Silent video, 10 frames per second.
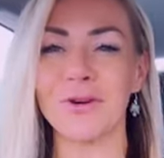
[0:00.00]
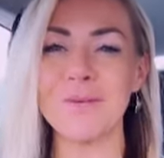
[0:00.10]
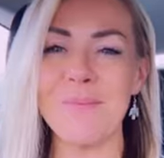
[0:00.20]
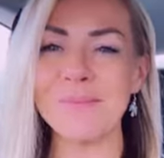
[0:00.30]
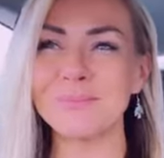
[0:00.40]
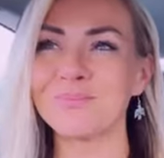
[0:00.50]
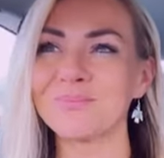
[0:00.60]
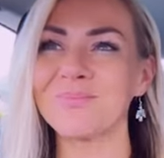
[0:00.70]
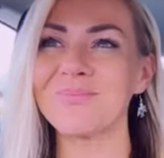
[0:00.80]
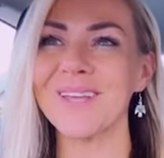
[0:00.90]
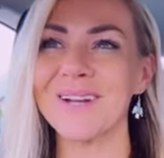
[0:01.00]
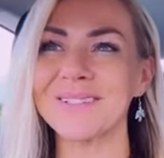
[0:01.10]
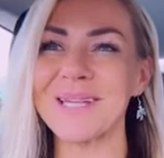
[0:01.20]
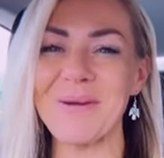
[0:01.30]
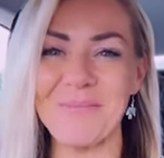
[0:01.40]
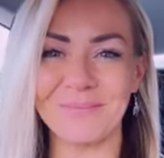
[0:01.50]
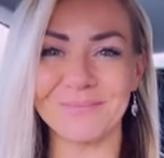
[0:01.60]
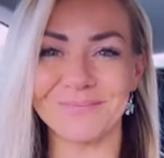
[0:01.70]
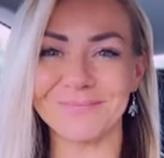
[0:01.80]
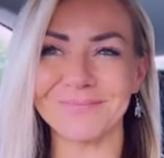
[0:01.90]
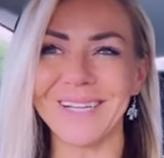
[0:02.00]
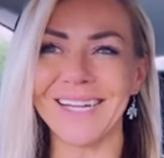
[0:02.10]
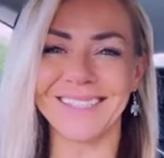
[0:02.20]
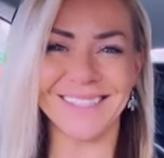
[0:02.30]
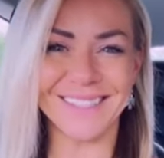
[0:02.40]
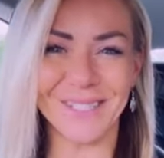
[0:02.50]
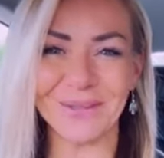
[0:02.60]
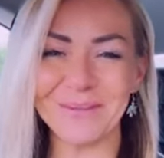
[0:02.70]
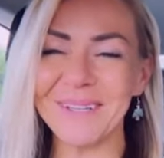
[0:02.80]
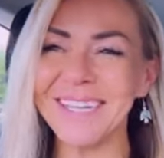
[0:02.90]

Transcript: One thing that Katherine Dixon did, like in one of my first sessions with her,